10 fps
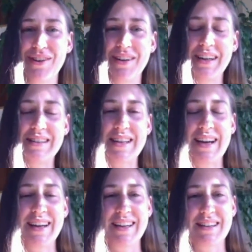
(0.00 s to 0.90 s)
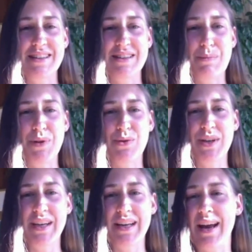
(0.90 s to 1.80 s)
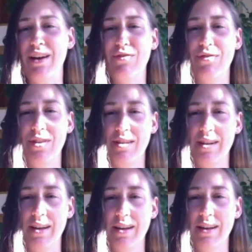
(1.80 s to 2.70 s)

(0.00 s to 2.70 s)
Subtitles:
it's like the beauty in everything.